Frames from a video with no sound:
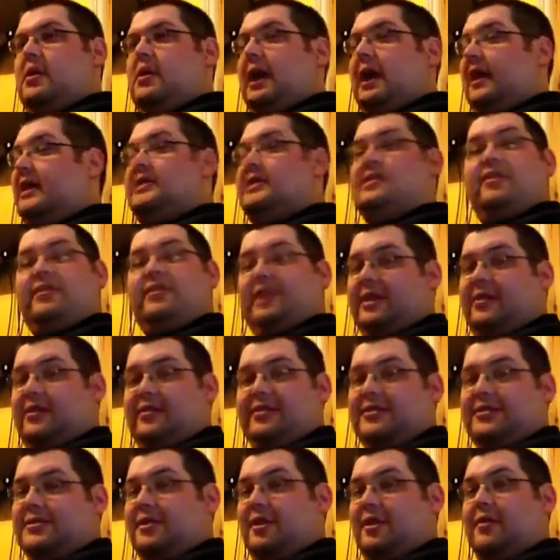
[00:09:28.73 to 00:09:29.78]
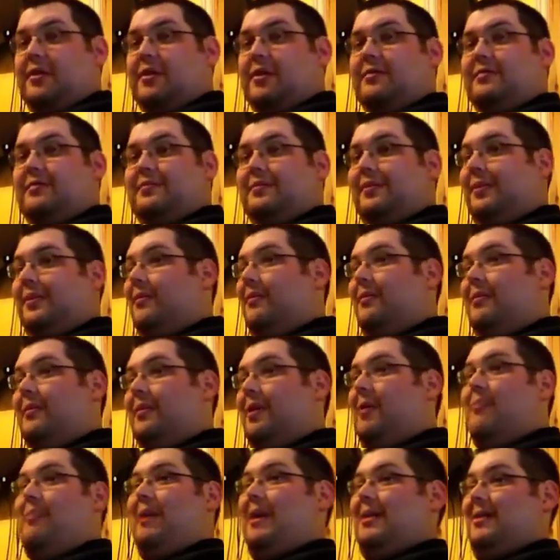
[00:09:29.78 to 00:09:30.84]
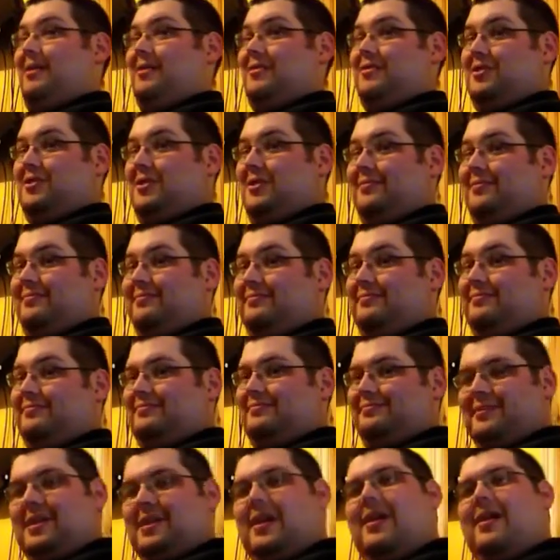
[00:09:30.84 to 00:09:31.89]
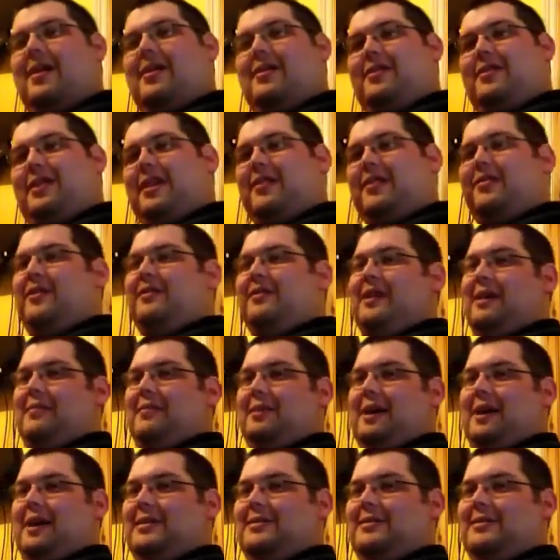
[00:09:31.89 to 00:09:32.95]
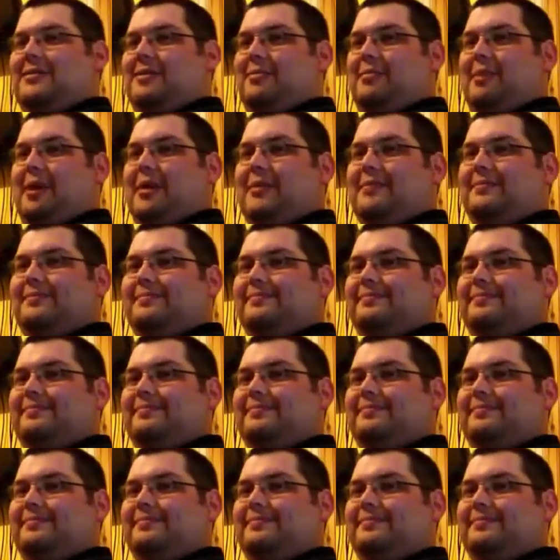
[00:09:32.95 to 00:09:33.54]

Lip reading: And it's not the end of the story. Not by a long shot. Thanks for your time, guys. Goodbye.